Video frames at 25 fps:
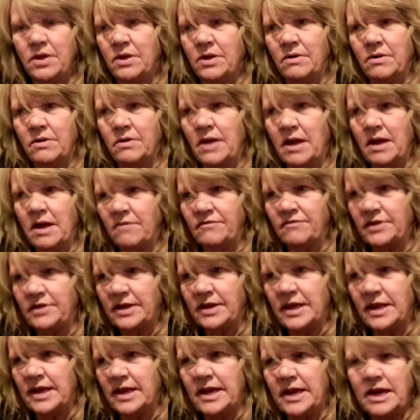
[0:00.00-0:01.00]
You don't have to
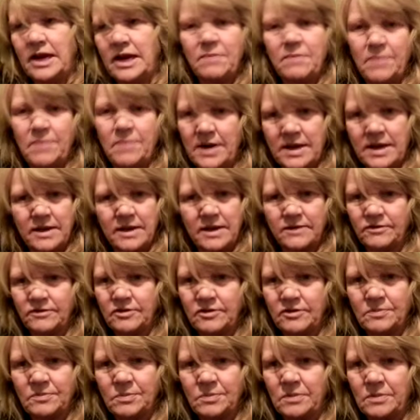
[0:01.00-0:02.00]
get anybody
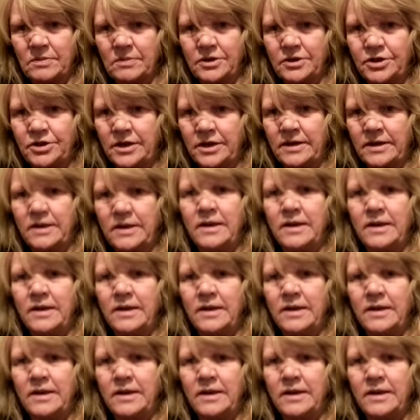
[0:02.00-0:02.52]
else's permission.